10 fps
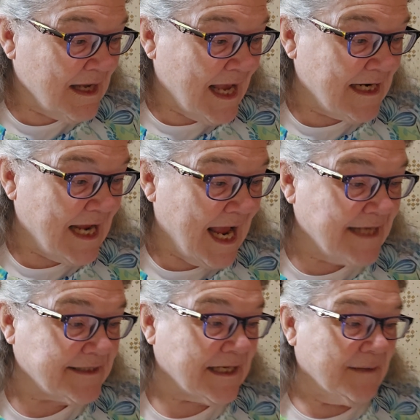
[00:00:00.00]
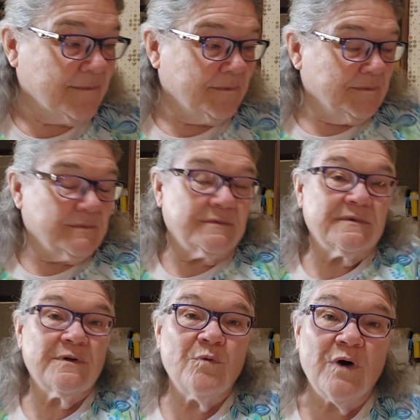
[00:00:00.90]
And he asked him,
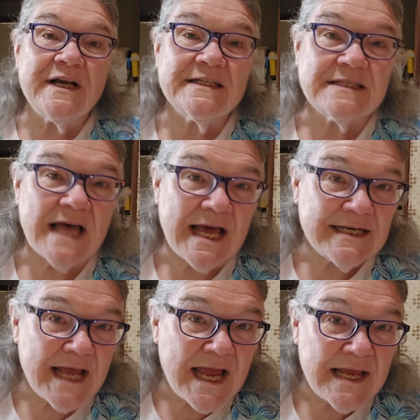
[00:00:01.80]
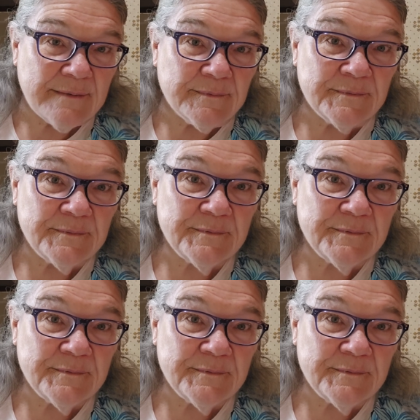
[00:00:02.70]
What is thy name?